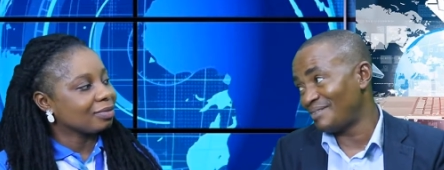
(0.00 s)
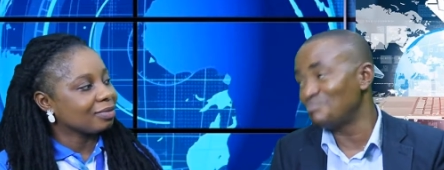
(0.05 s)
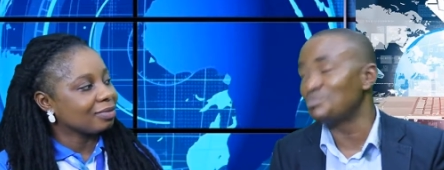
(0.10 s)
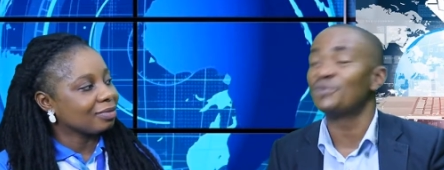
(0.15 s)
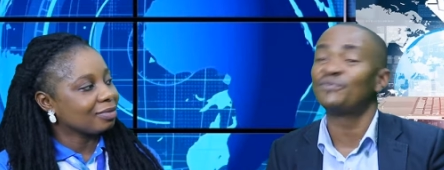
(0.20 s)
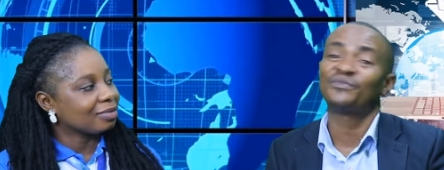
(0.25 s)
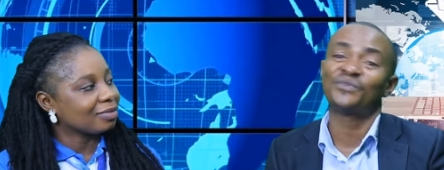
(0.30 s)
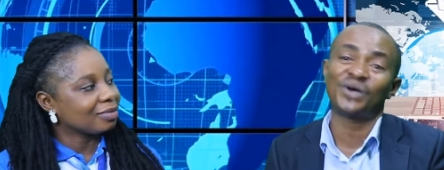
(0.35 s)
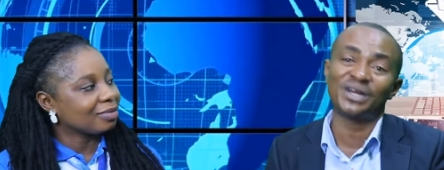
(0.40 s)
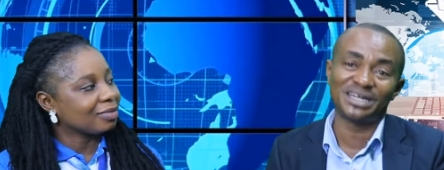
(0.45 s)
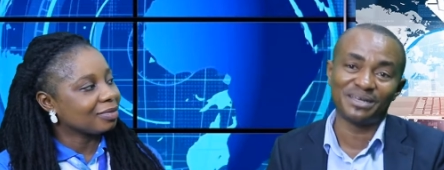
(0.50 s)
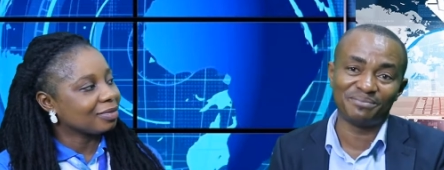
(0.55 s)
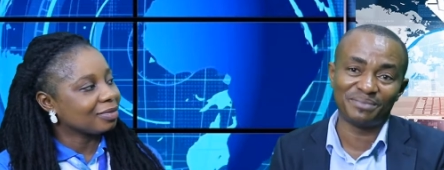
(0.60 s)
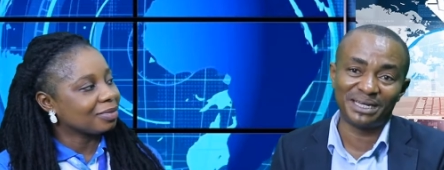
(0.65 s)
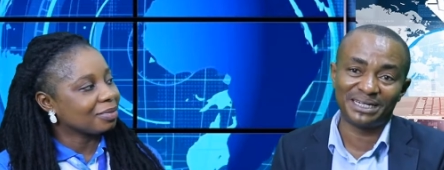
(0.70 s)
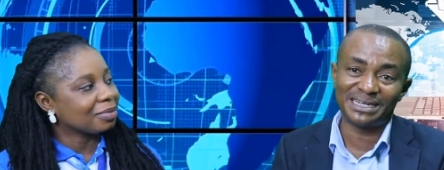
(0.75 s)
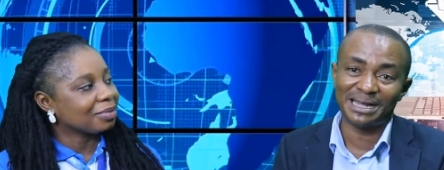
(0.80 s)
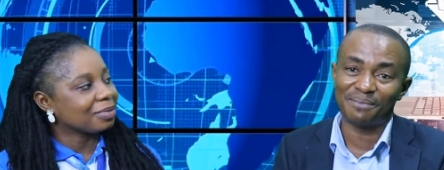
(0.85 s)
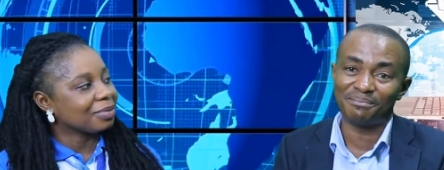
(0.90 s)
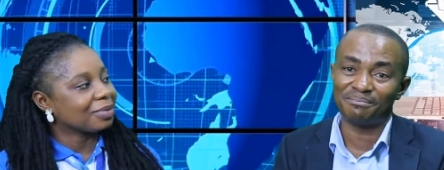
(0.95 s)
Speaker 1: before they
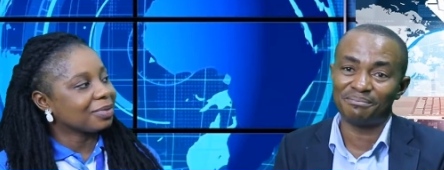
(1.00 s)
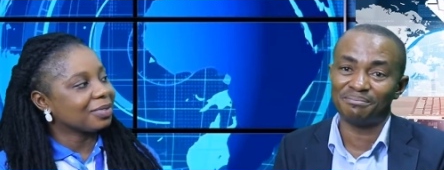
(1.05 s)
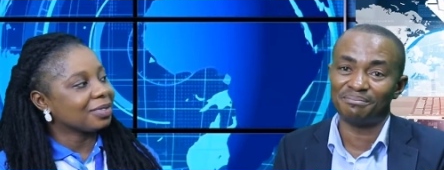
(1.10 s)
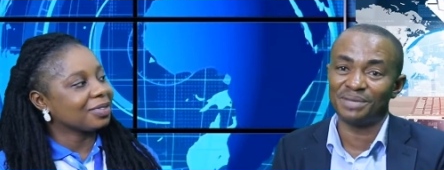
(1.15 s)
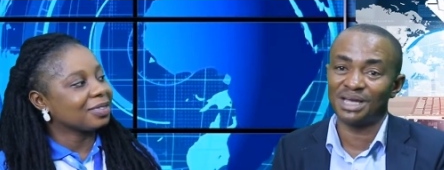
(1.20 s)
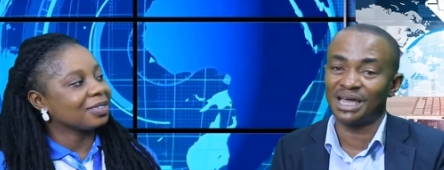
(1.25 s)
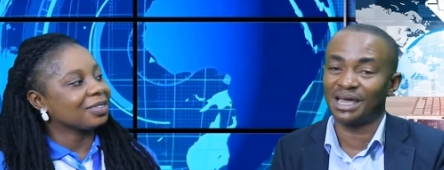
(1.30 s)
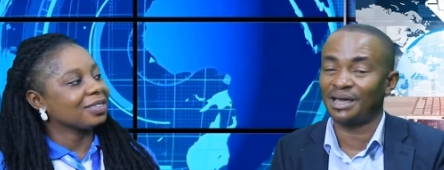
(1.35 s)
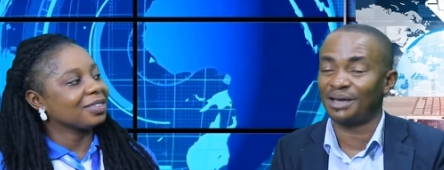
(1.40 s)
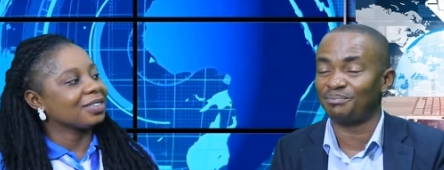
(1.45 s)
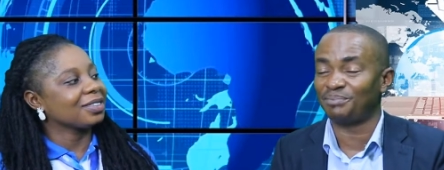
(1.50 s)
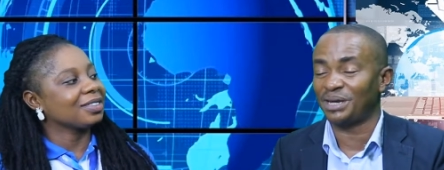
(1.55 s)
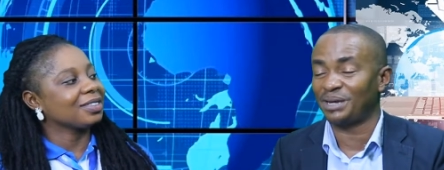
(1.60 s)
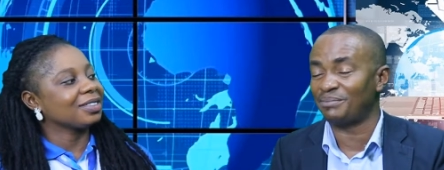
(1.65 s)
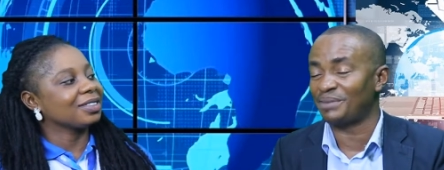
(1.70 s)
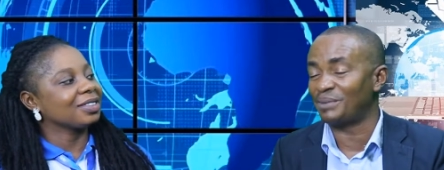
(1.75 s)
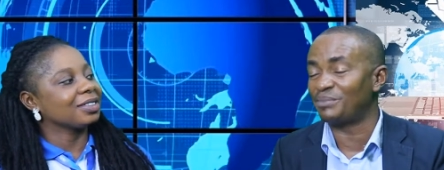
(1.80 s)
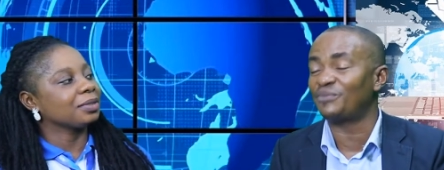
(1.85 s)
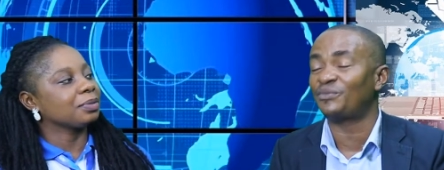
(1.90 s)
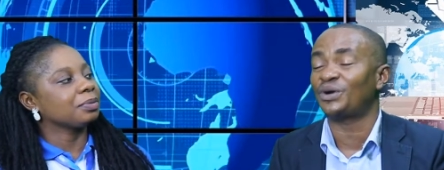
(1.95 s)
made them
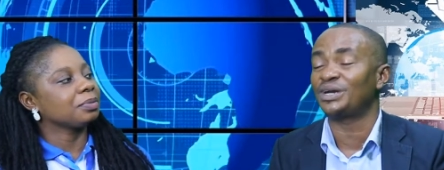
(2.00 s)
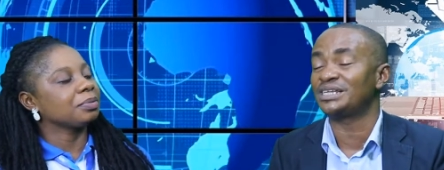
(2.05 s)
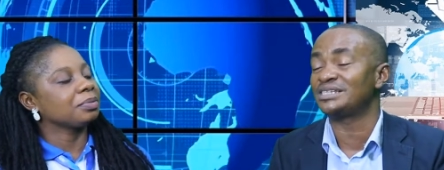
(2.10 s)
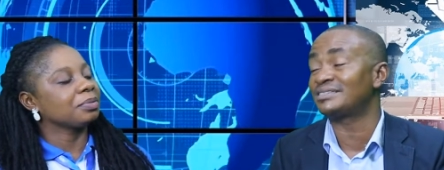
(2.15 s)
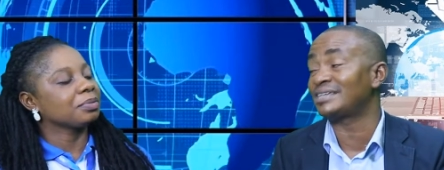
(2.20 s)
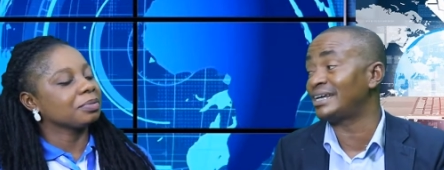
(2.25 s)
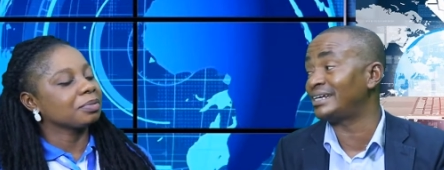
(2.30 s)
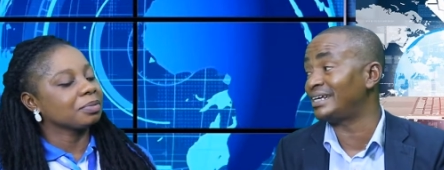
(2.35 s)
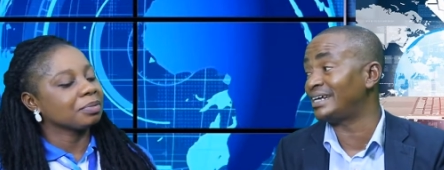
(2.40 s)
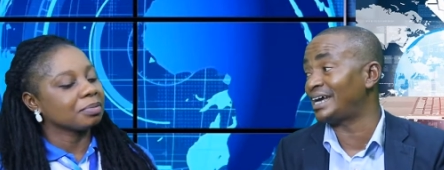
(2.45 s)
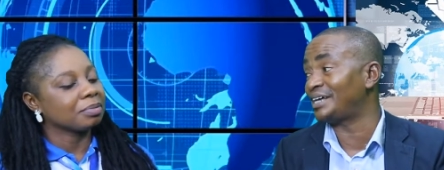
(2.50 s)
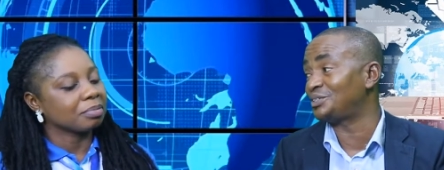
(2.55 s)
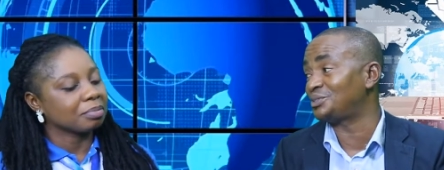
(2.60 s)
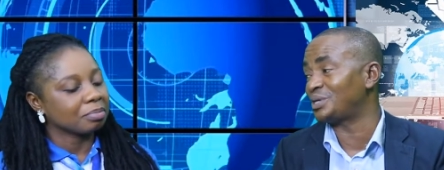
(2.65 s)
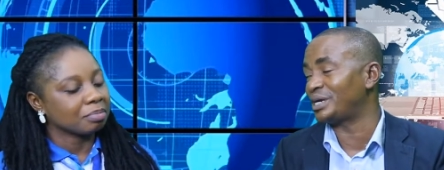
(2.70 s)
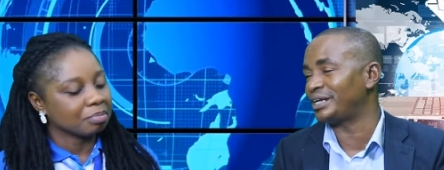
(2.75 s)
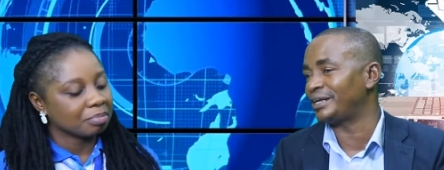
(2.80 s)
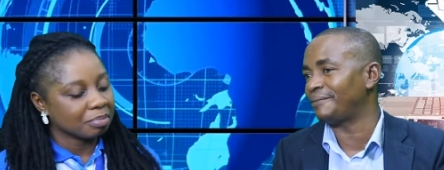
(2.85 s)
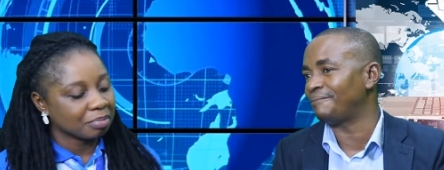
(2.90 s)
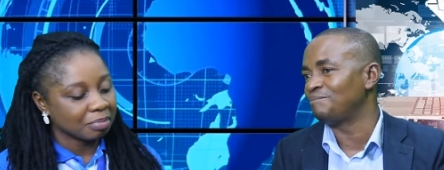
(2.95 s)
payment, before they started that
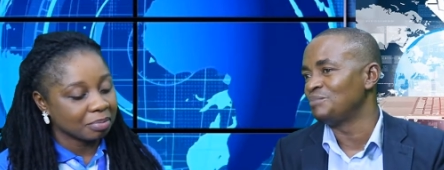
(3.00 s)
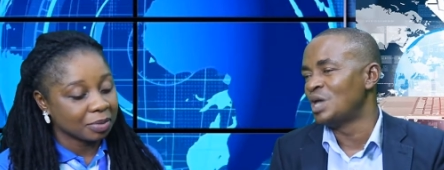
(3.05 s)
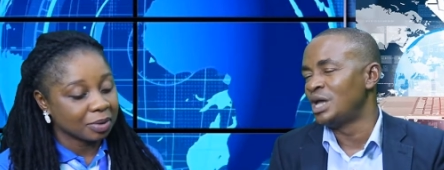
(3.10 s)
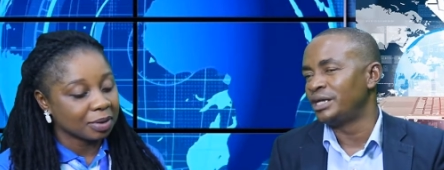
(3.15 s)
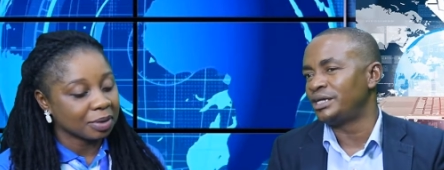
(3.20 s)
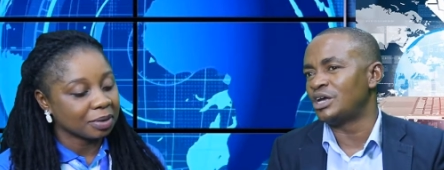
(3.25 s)
training.